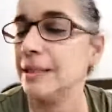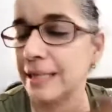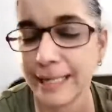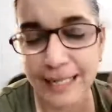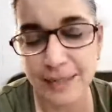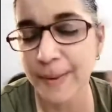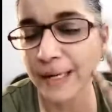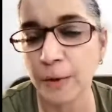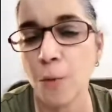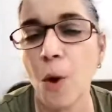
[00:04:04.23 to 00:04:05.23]
It doesn't
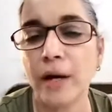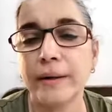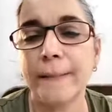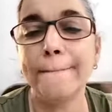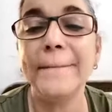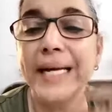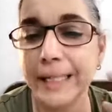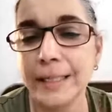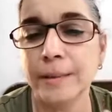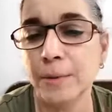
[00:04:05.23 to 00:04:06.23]
matter what
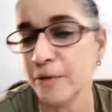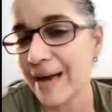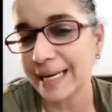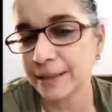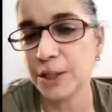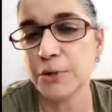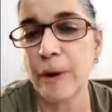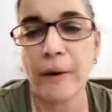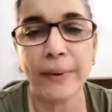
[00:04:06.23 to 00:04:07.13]
medium of actor you are,